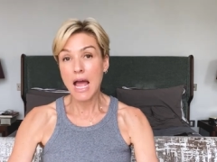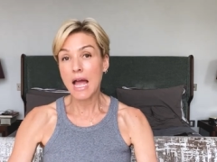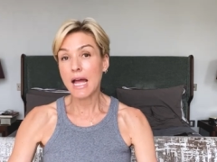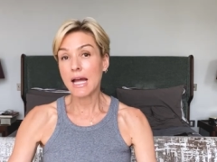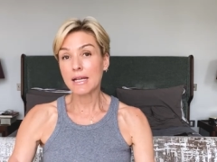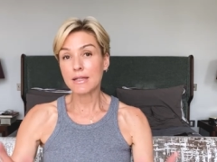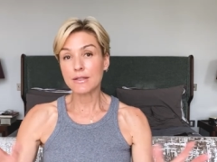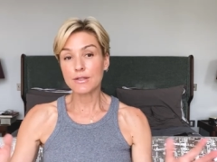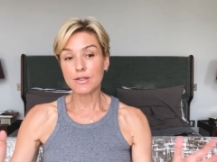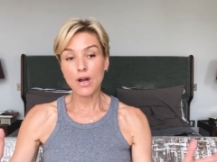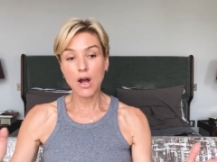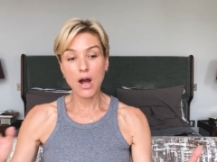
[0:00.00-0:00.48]

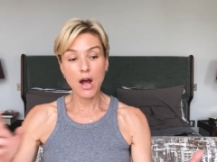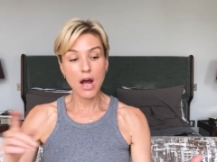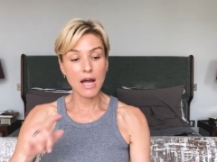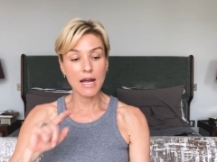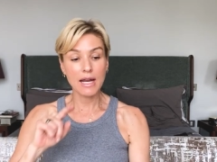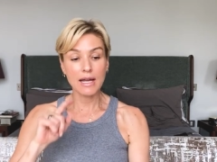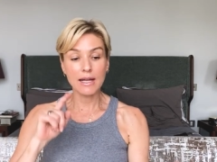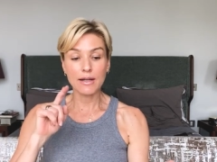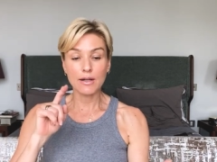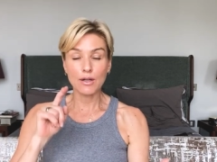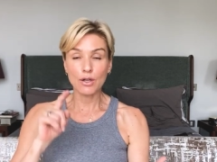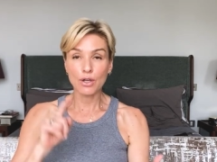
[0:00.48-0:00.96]
And
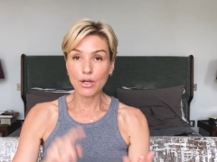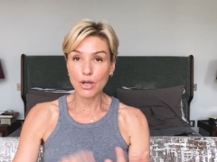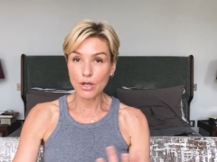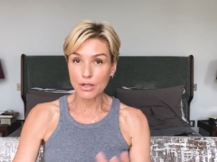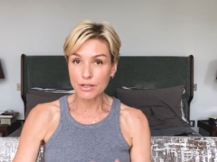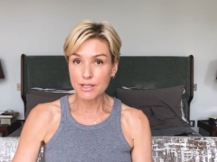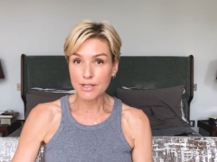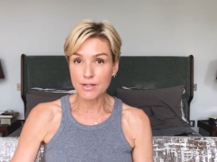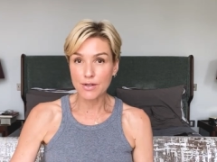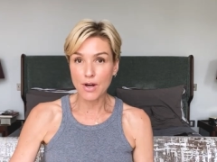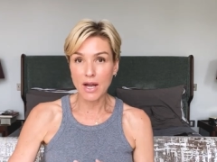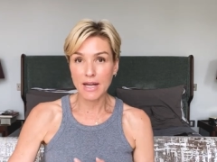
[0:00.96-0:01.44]
I
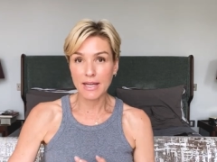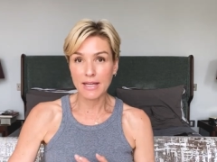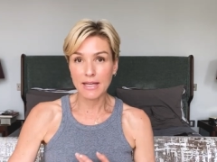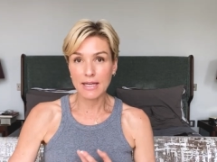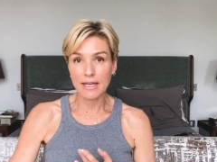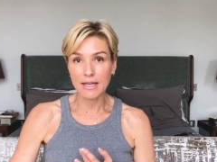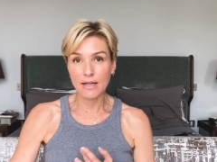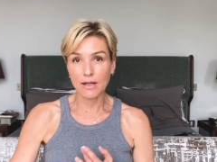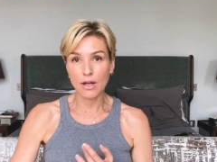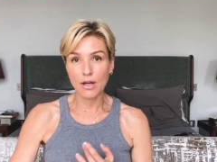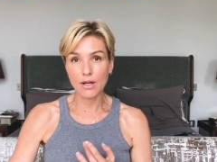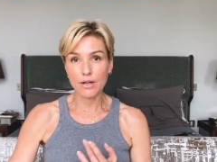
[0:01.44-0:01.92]
lost nine
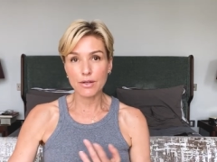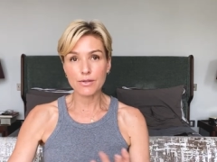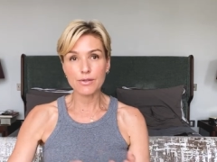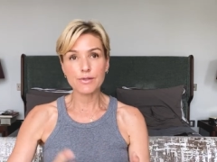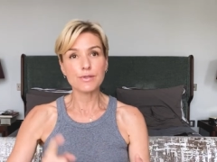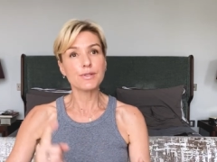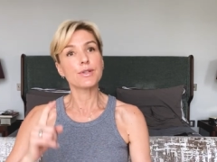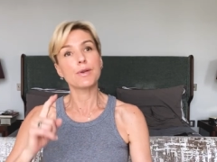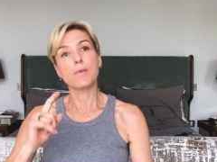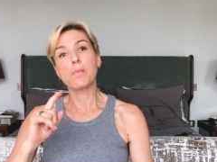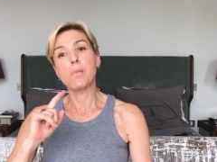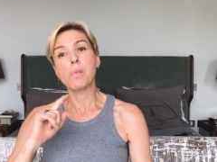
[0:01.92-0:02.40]

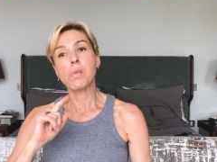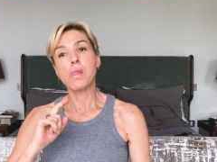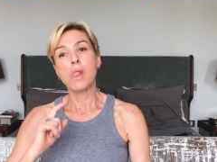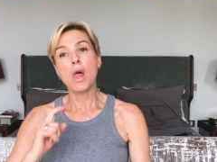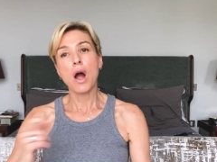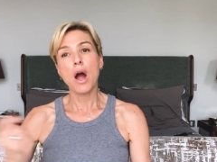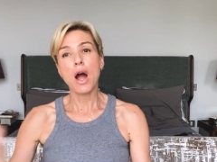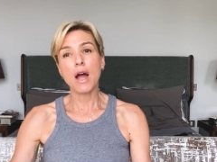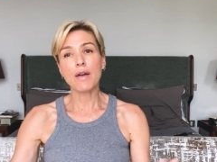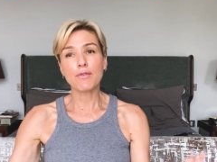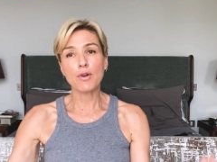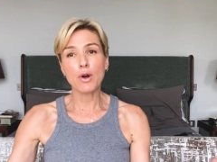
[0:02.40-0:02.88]
kilos.
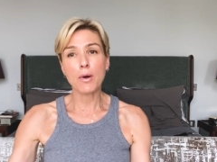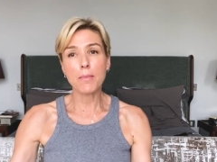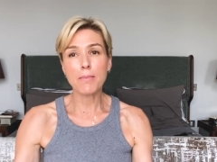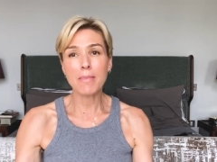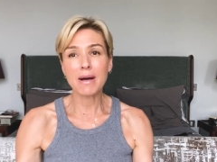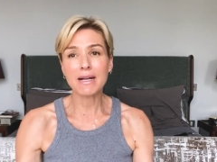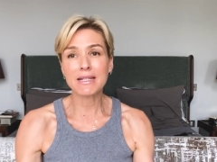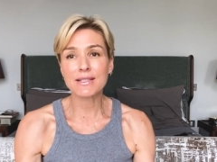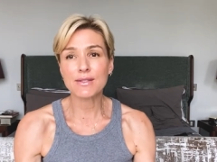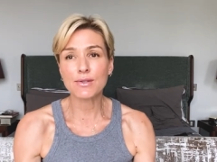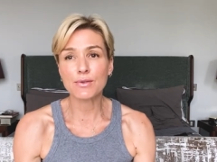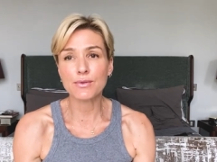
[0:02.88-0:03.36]
I've got
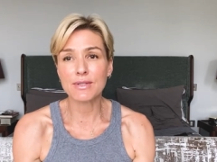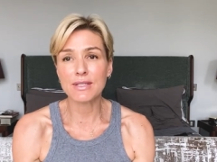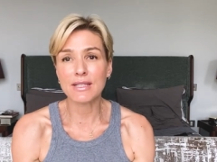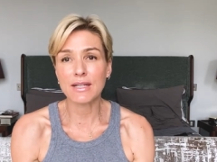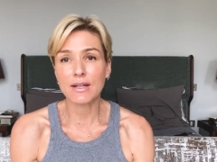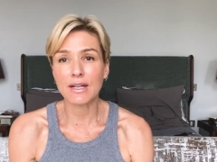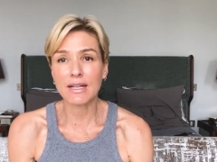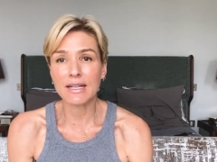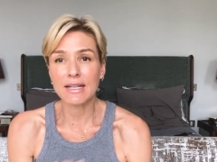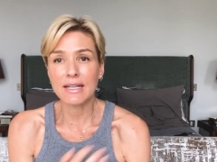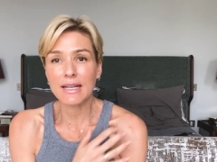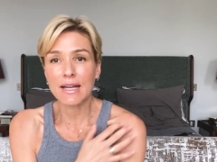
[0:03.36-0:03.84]
muscles
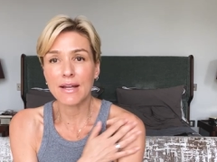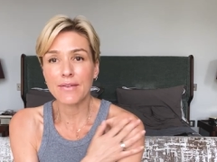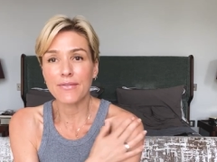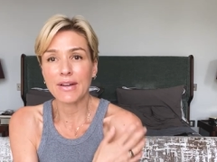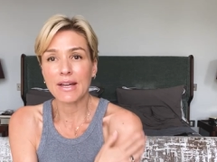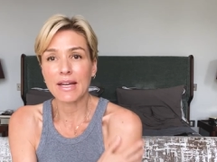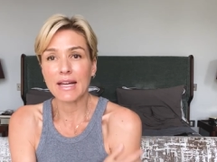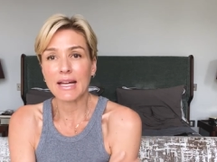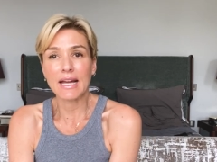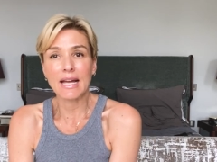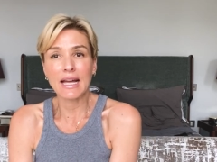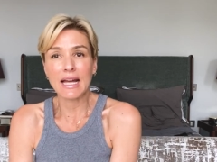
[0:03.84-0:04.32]
that I
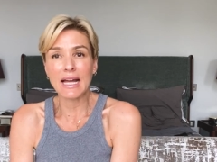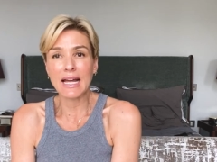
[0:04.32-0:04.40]
never